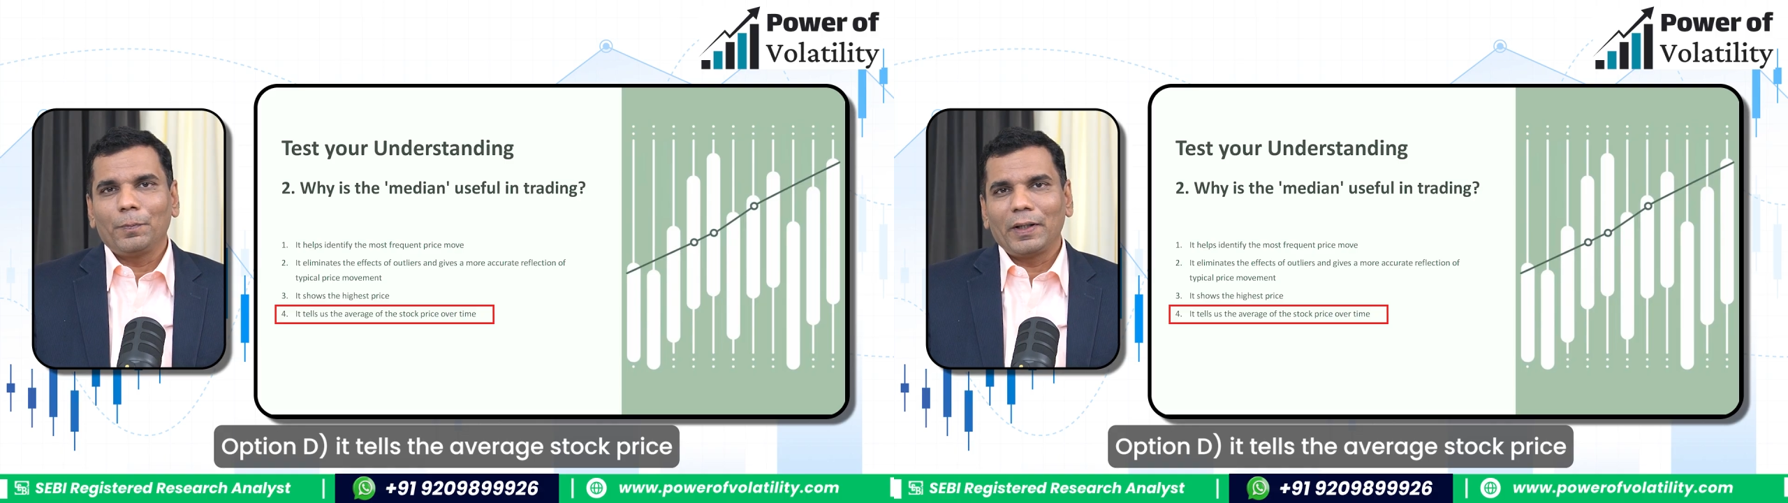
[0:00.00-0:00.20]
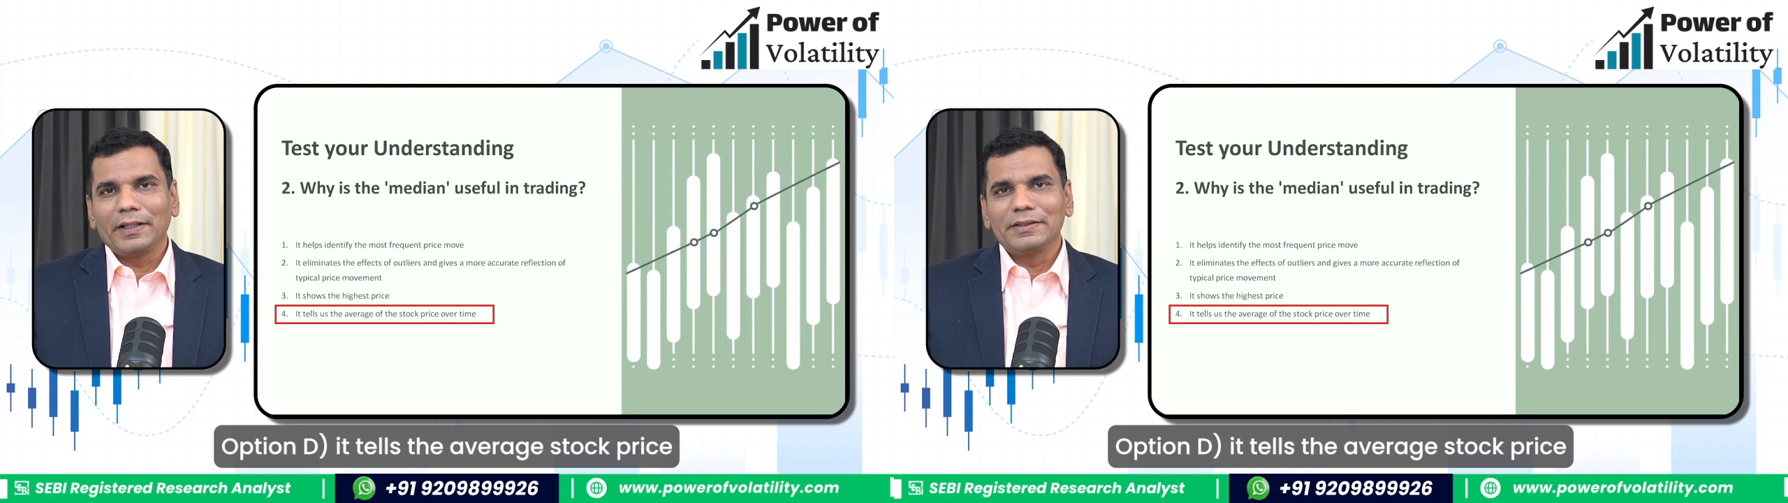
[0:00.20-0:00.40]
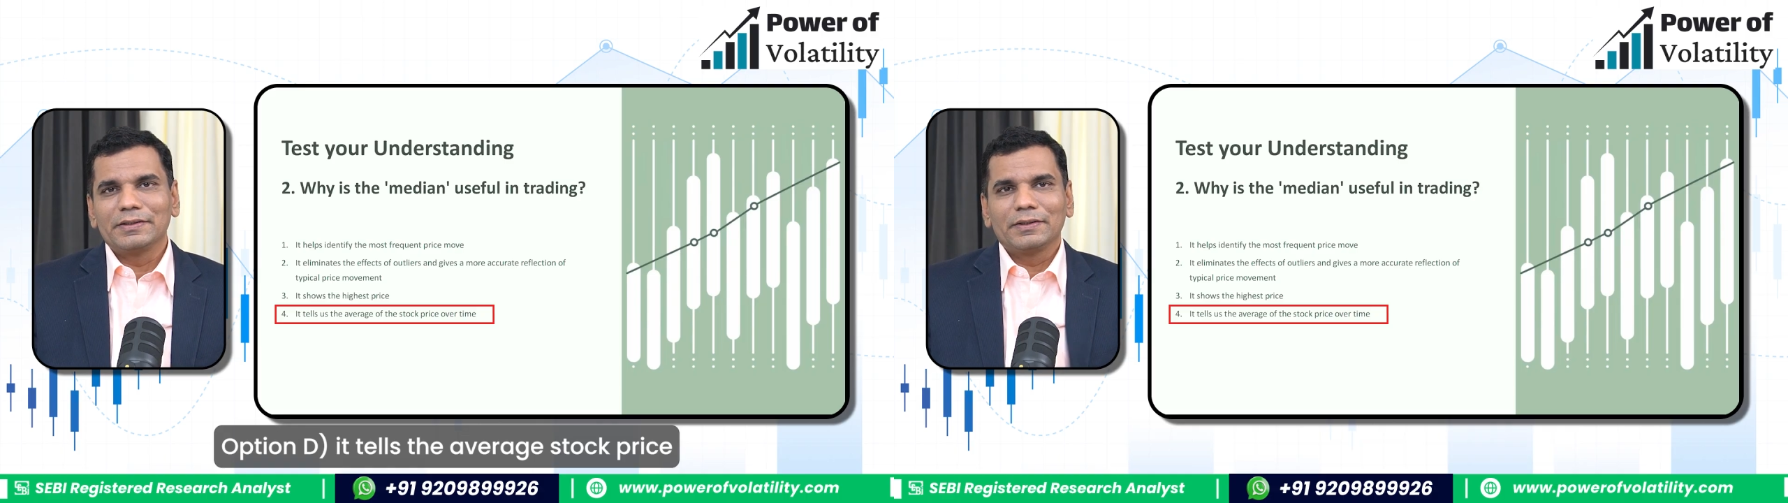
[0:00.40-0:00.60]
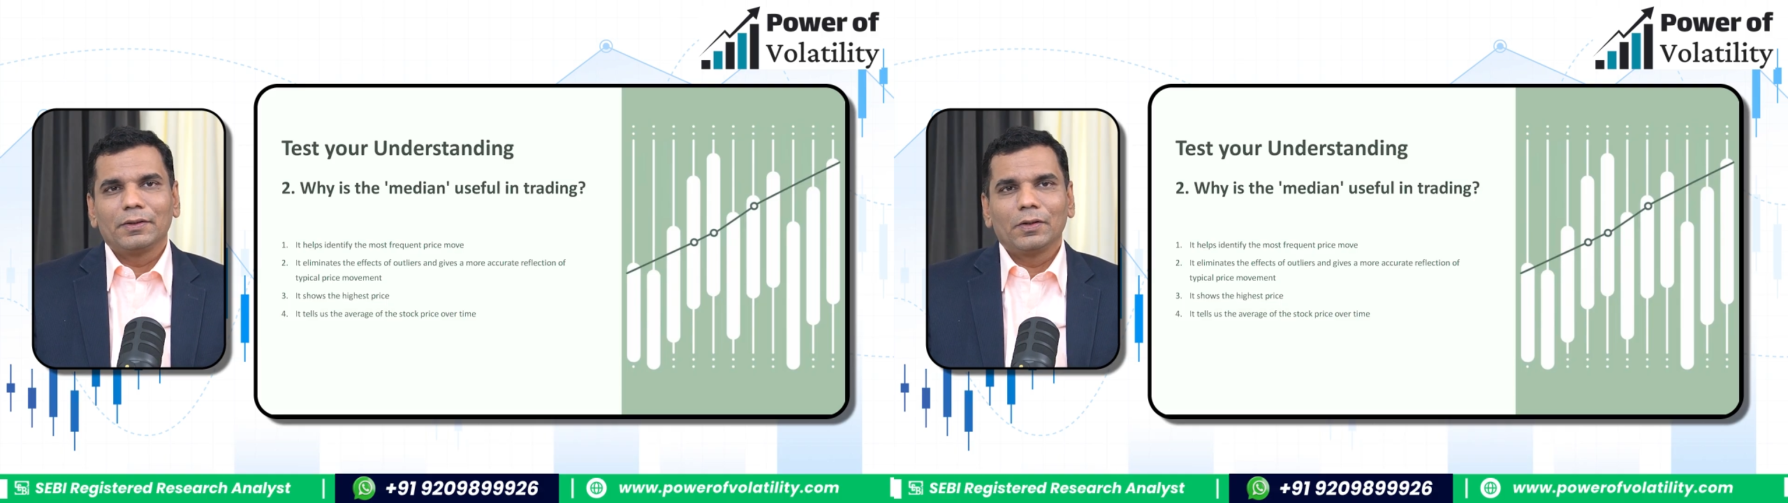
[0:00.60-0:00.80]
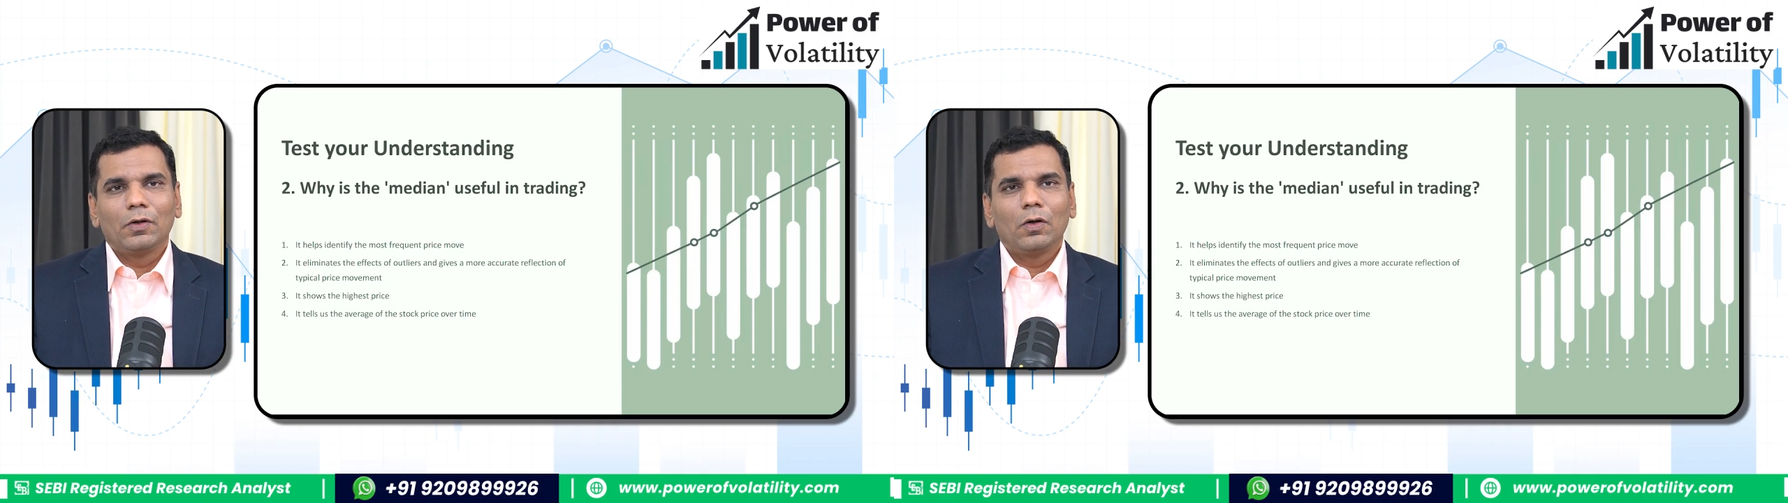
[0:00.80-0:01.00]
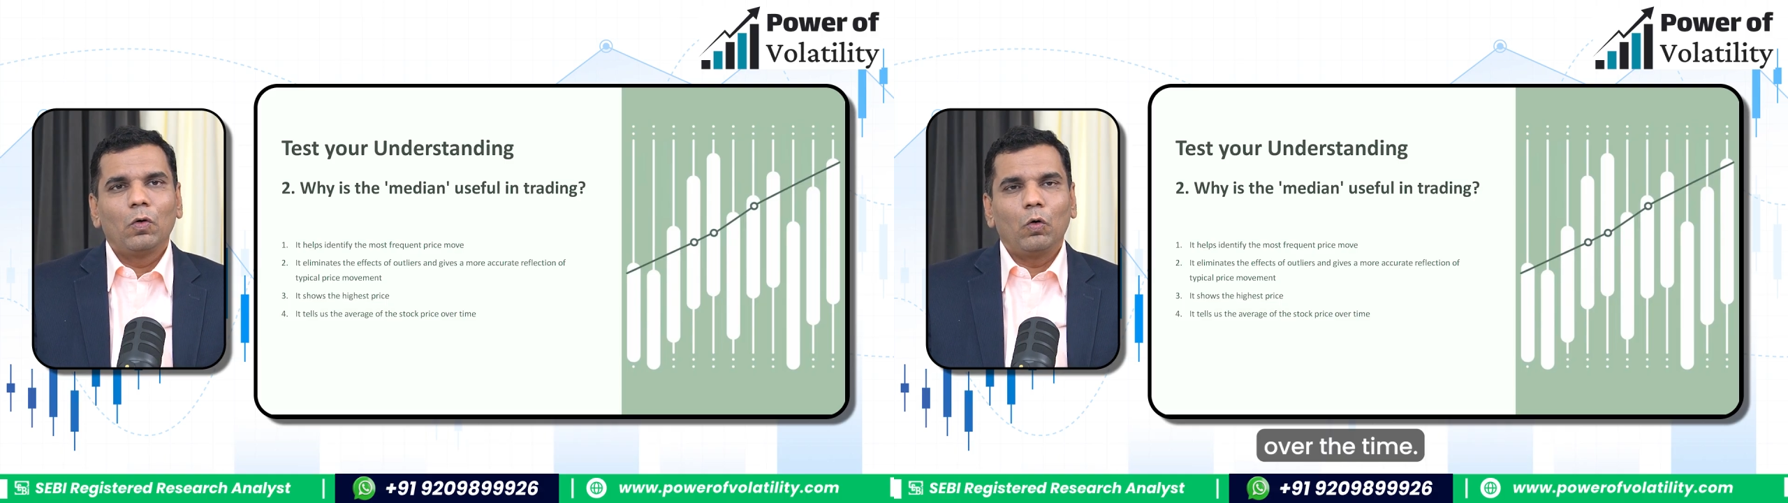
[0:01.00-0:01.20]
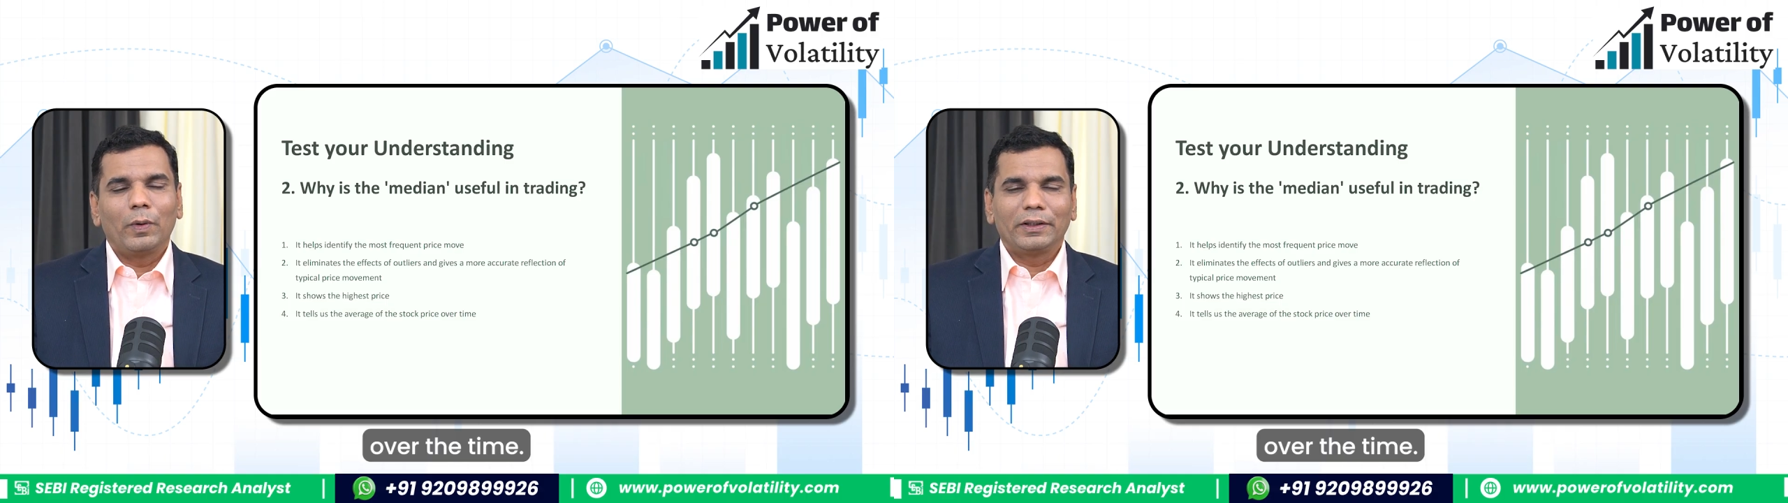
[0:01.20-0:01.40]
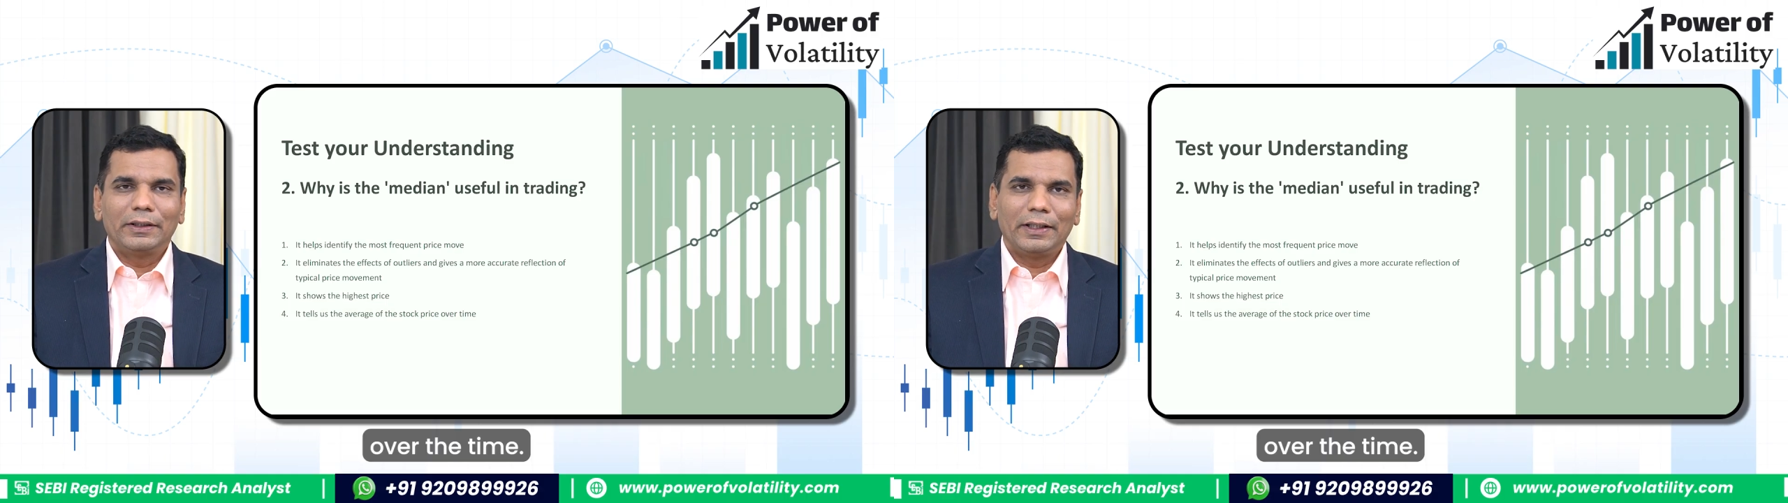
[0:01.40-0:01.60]
price
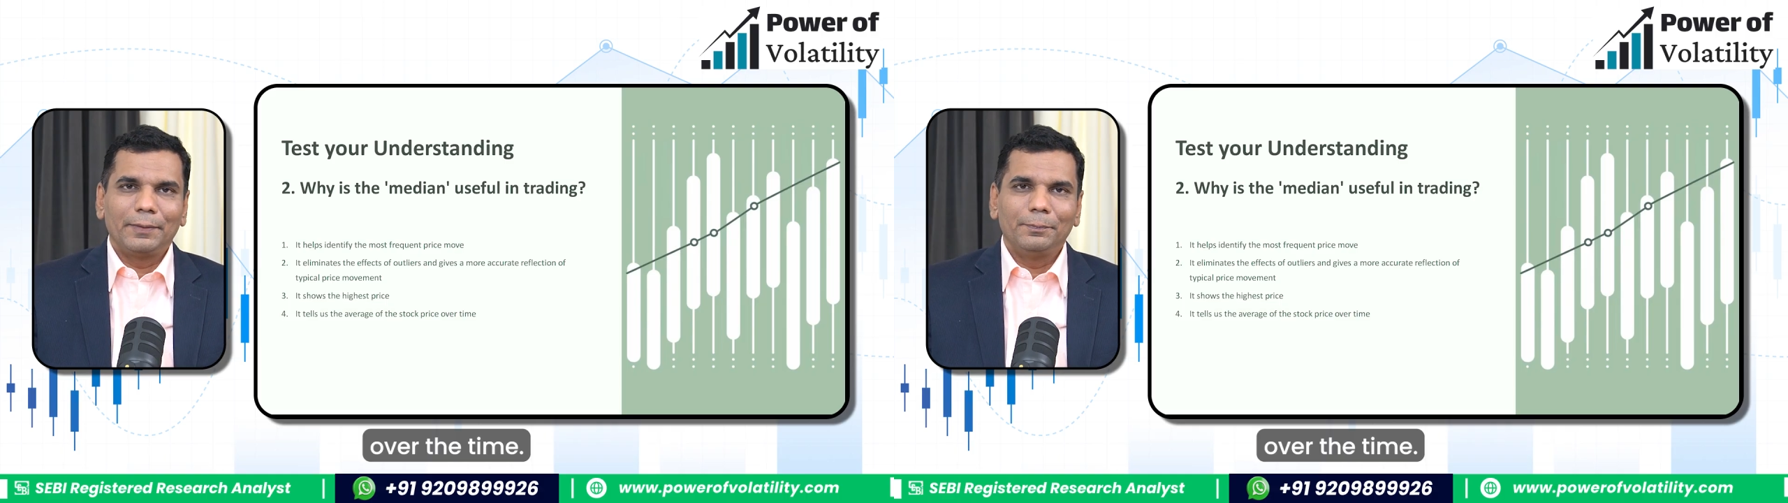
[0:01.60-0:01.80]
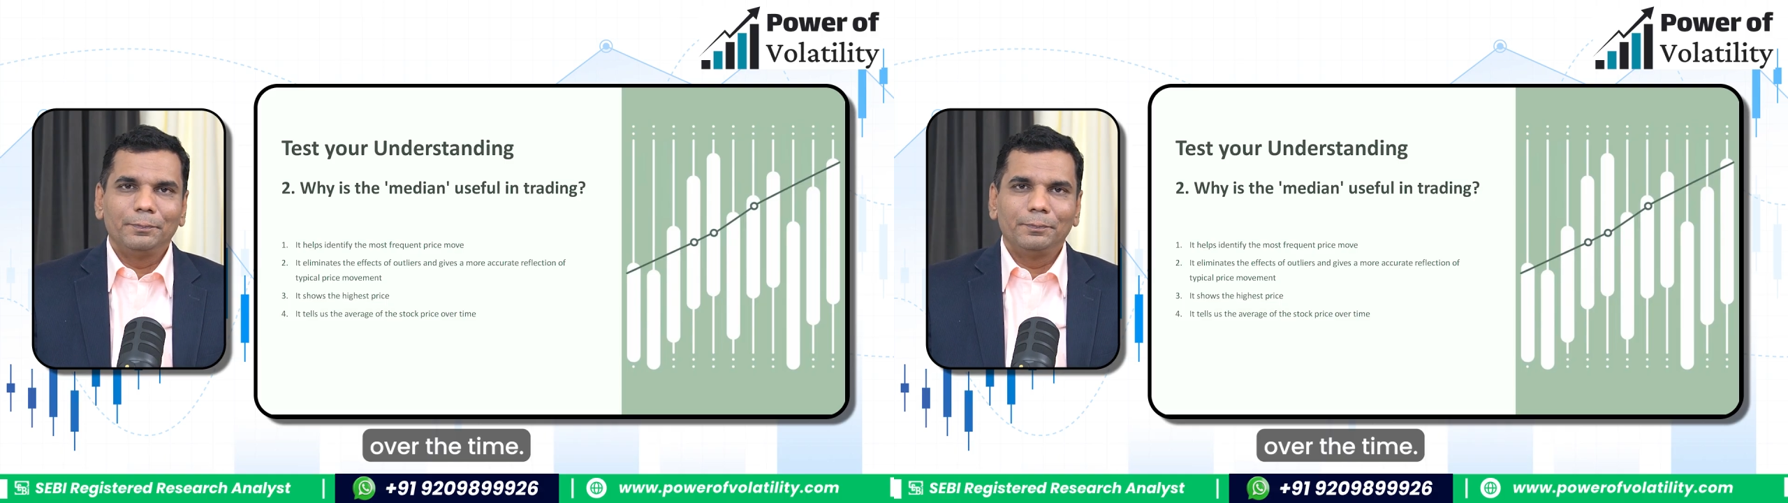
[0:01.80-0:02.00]
over the time.